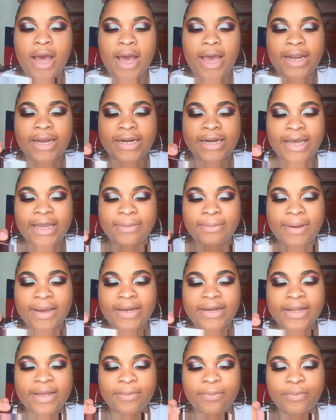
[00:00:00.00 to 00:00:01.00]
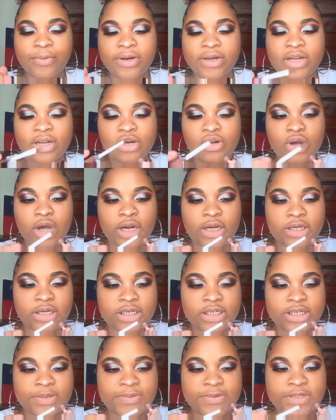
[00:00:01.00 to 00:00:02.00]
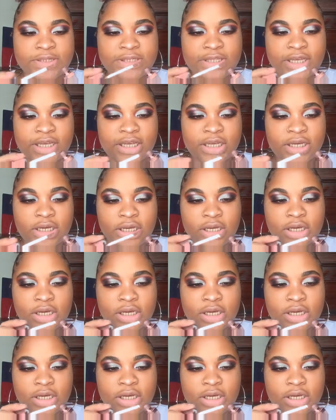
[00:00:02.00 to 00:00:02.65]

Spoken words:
I line my lip with the darker lipstick.